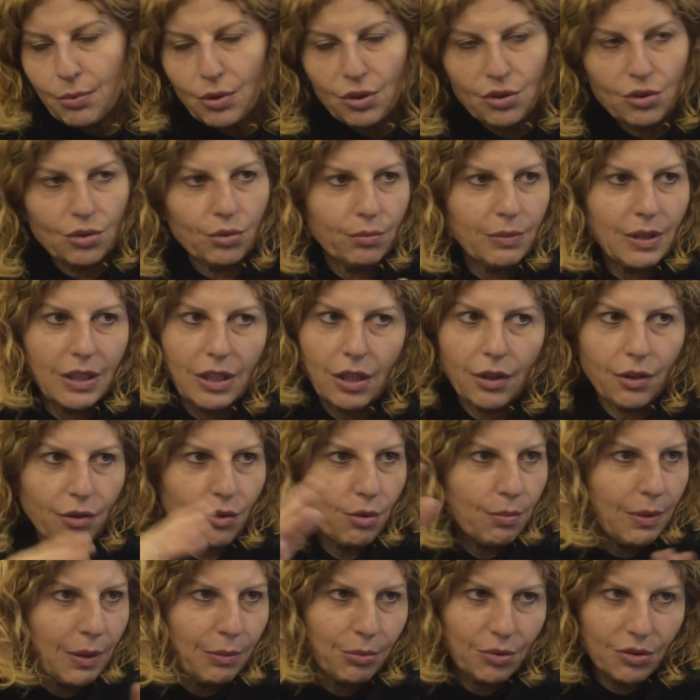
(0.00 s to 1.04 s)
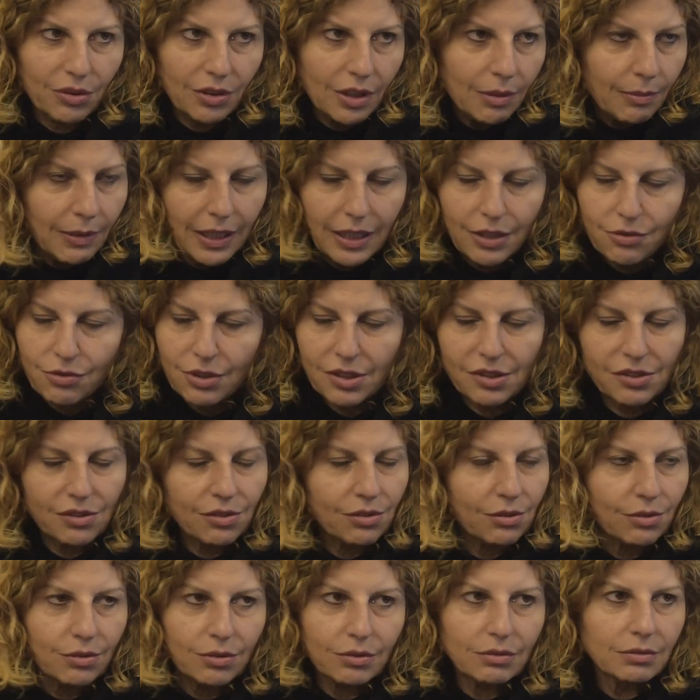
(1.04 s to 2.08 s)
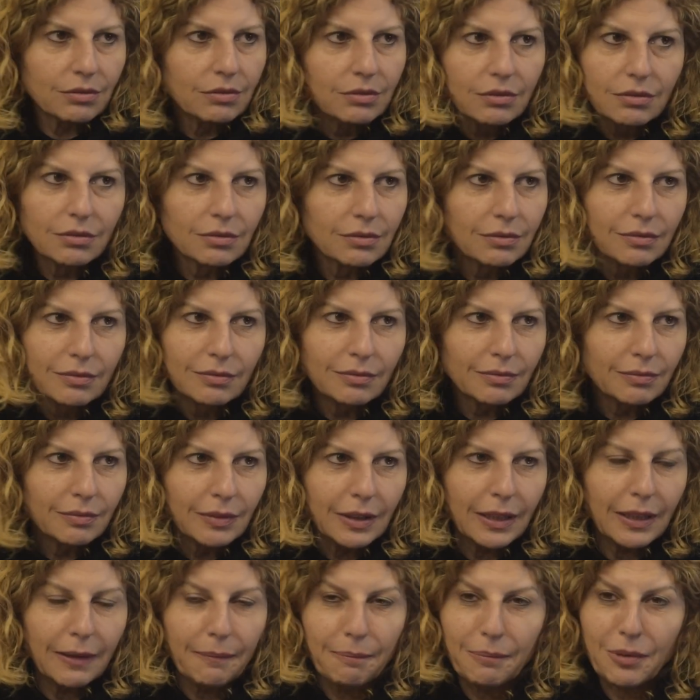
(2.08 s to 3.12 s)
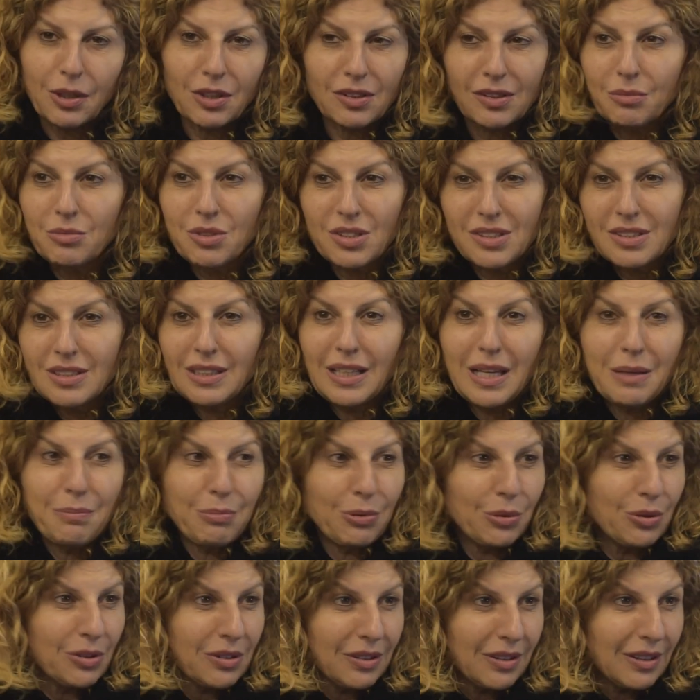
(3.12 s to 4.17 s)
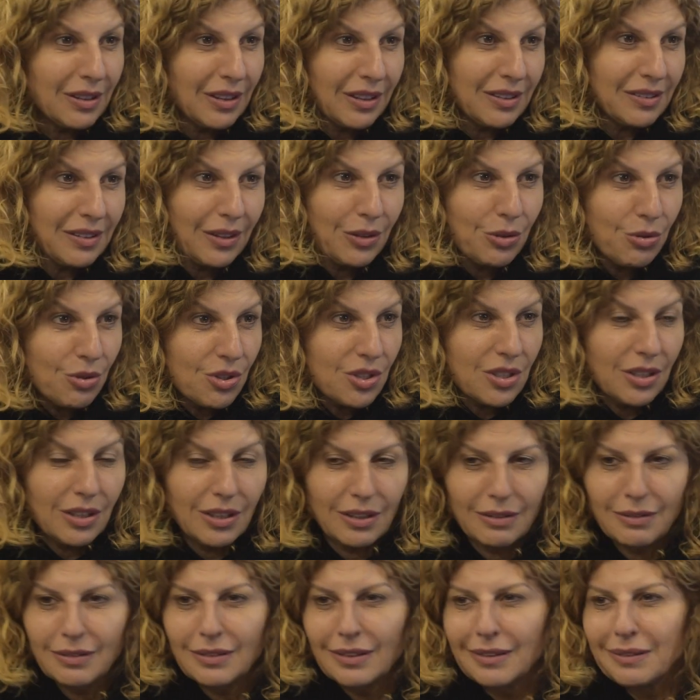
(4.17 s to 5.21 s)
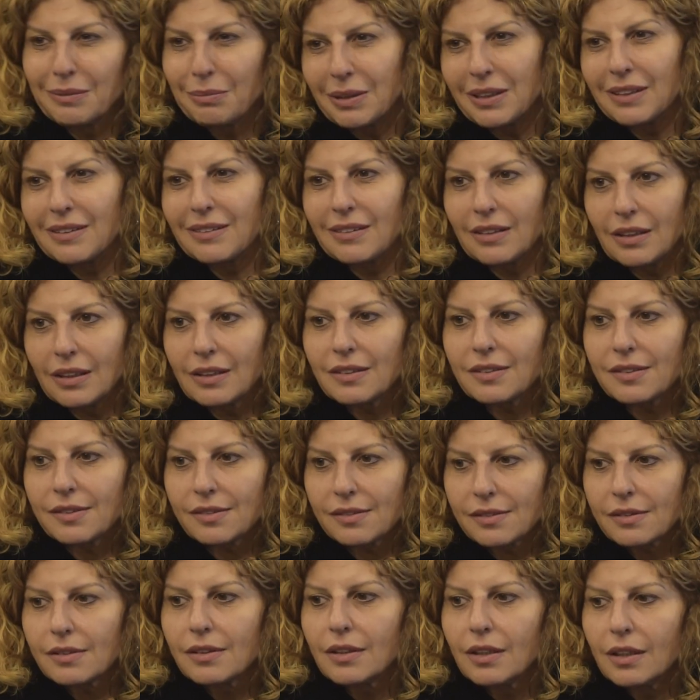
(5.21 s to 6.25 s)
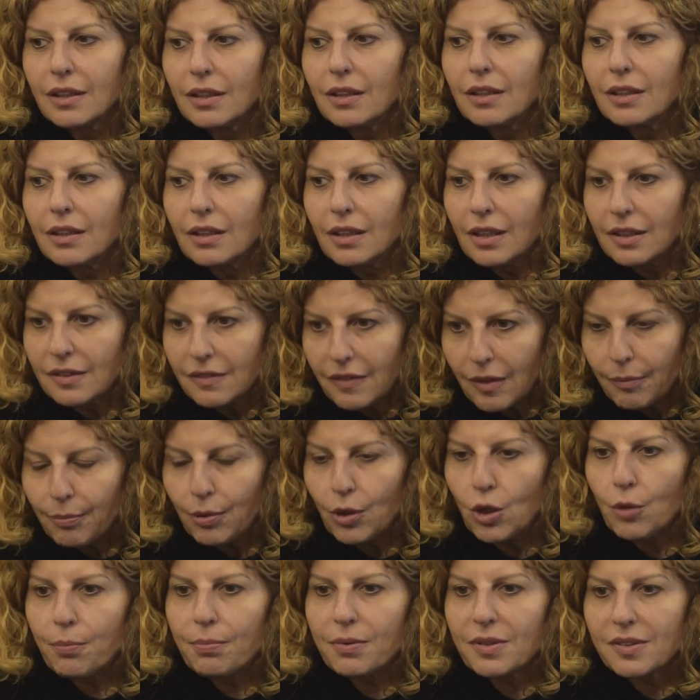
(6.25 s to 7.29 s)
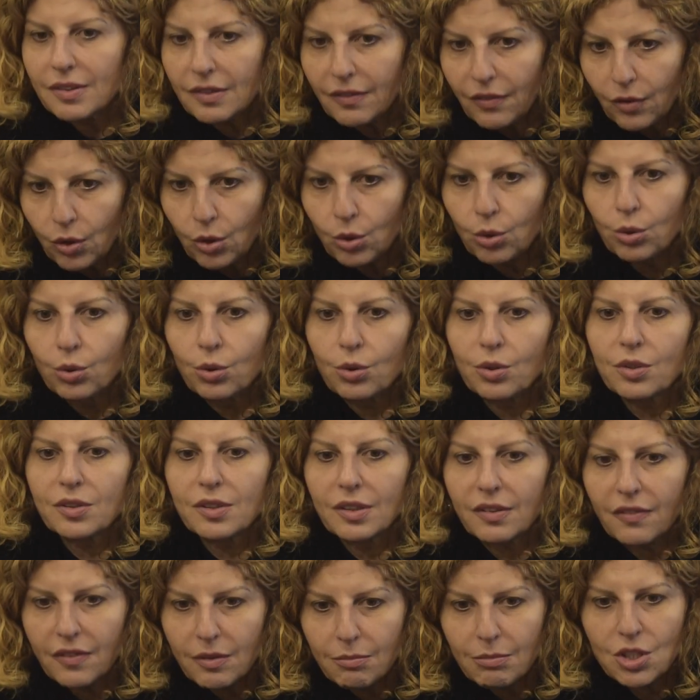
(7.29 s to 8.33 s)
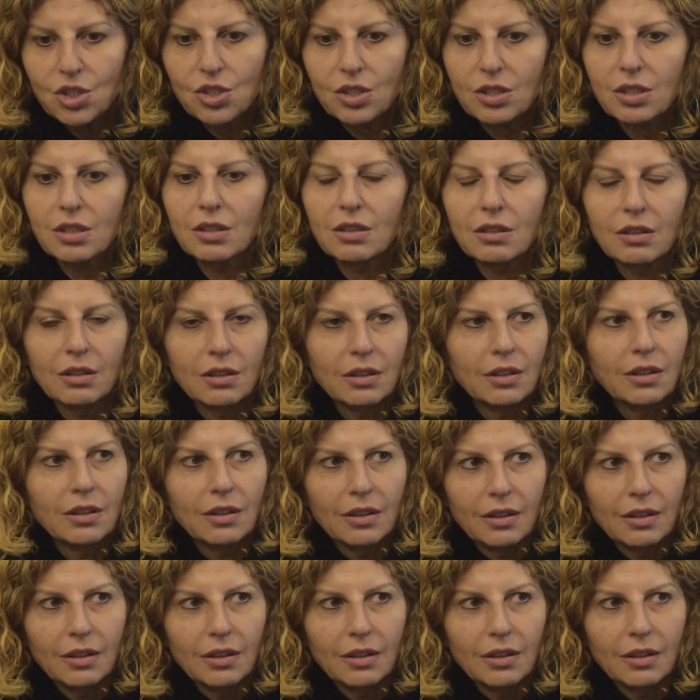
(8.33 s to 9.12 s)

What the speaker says: personal, me going through people's email addresses or I'm just a lay person, they're gonna say who's she, you know. But it's the purpose, it's the cause, it's the mission.